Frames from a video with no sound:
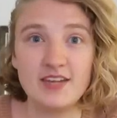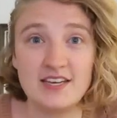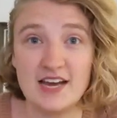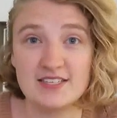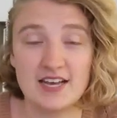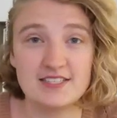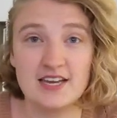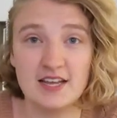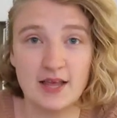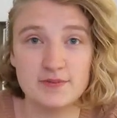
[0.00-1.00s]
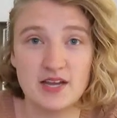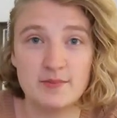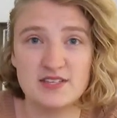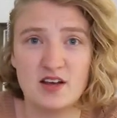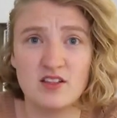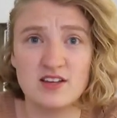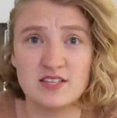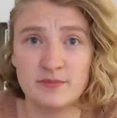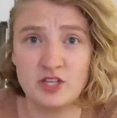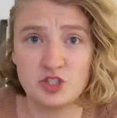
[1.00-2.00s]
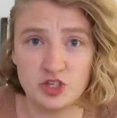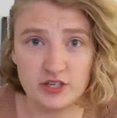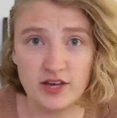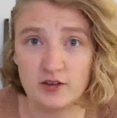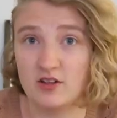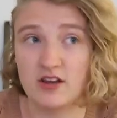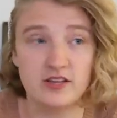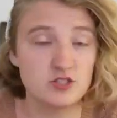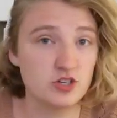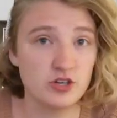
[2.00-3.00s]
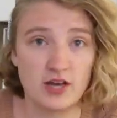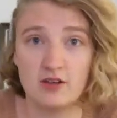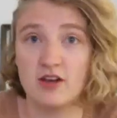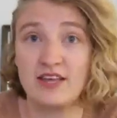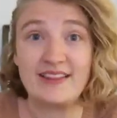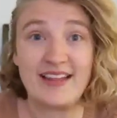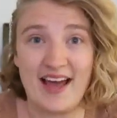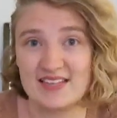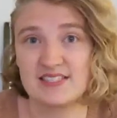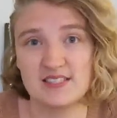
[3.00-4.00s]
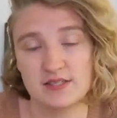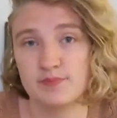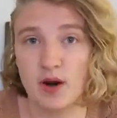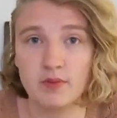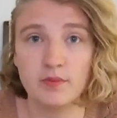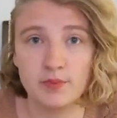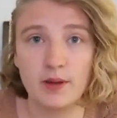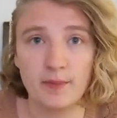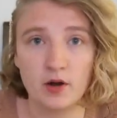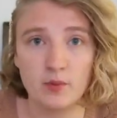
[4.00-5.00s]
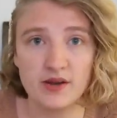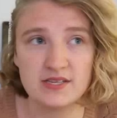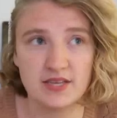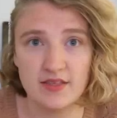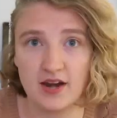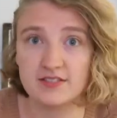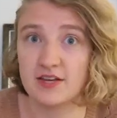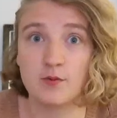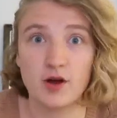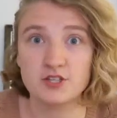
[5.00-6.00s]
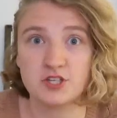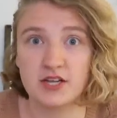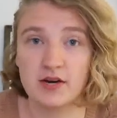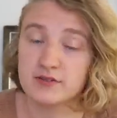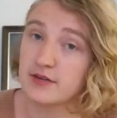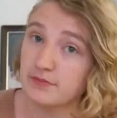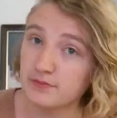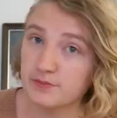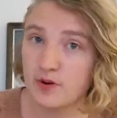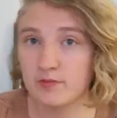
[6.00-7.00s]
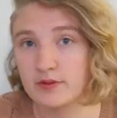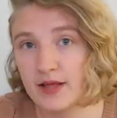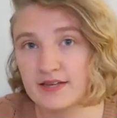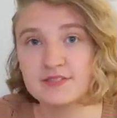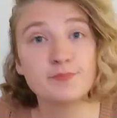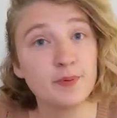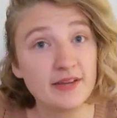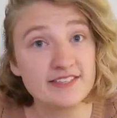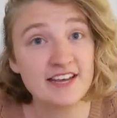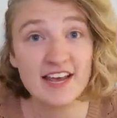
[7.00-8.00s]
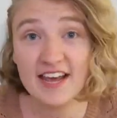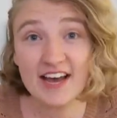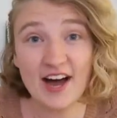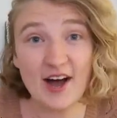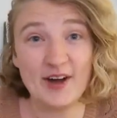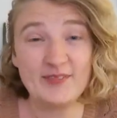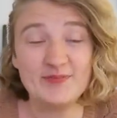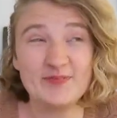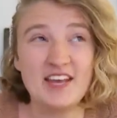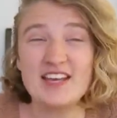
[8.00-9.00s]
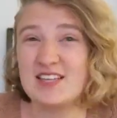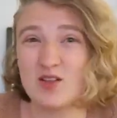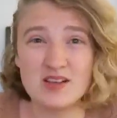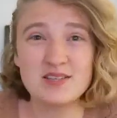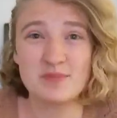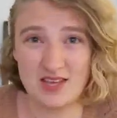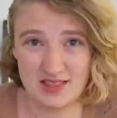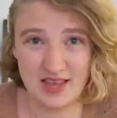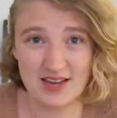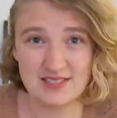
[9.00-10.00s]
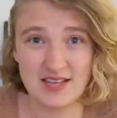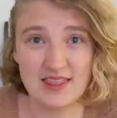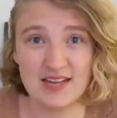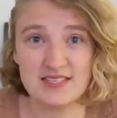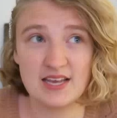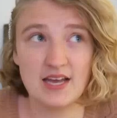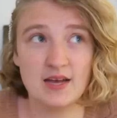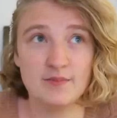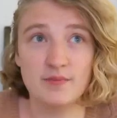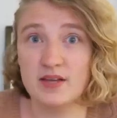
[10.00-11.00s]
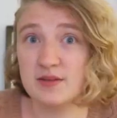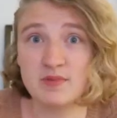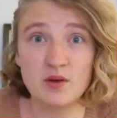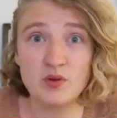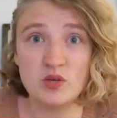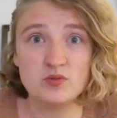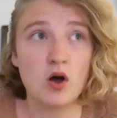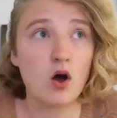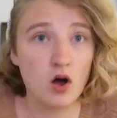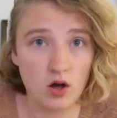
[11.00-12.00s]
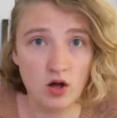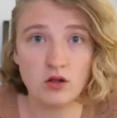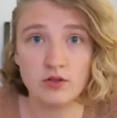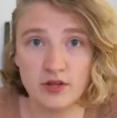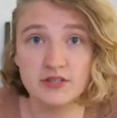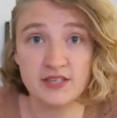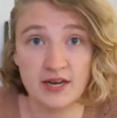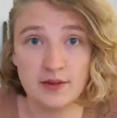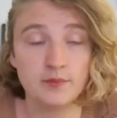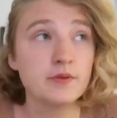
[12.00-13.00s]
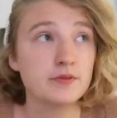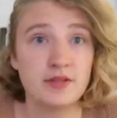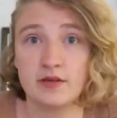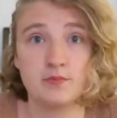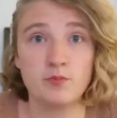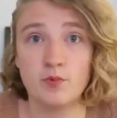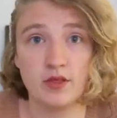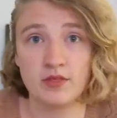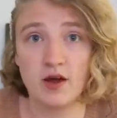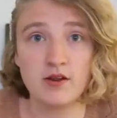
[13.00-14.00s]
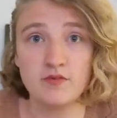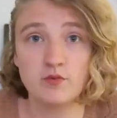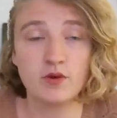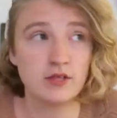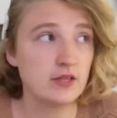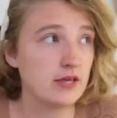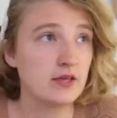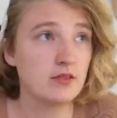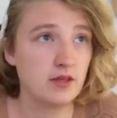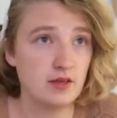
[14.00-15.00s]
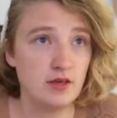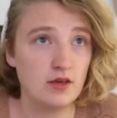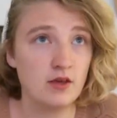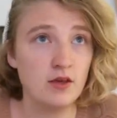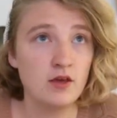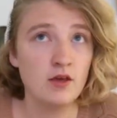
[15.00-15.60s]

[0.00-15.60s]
Yes, I said elapsed time is how long something took, how long it lasts is probably a better way to say that. As I watched again, I was like, probably lasts. But it's how long something lasts. And that's something that we use all the time, like without even really like thinking